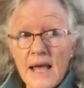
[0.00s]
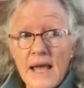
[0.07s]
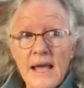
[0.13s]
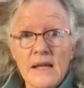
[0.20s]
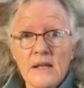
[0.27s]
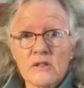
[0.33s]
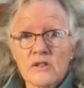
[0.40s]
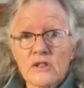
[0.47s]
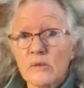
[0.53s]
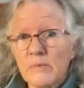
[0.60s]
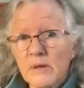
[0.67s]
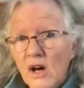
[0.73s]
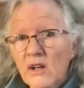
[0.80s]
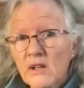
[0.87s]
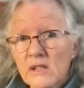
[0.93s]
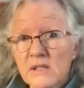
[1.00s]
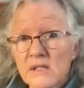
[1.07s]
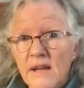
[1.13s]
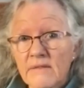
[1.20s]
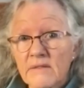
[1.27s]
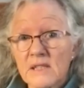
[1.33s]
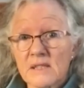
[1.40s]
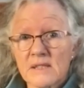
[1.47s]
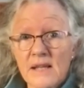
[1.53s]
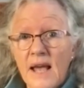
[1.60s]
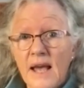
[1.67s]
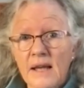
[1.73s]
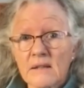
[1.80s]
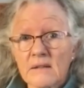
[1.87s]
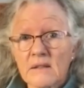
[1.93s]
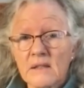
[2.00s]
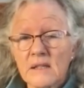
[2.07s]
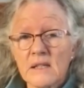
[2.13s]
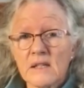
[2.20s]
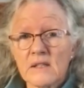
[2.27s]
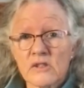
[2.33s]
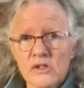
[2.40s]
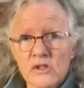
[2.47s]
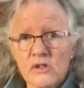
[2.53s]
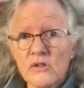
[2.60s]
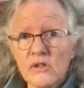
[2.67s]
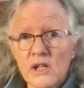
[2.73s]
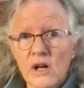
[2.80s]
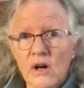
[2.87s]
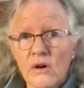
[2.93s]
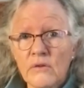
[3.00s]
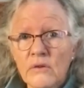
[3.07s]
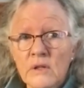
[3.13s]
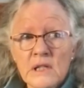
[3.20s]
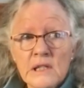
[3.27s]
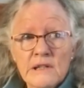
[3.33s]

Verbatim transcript: And to be honest, having sat in a studio